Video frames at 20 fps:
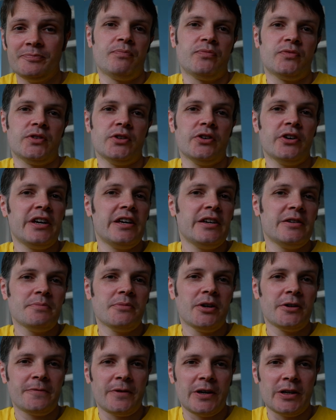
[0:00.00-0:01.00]
You'll hear in
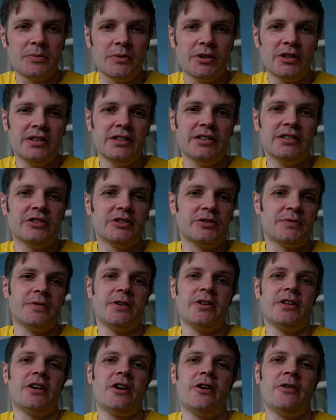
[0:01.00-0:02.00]
my Framework Linux
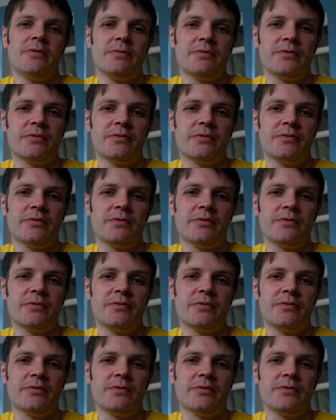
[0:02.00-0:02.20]
video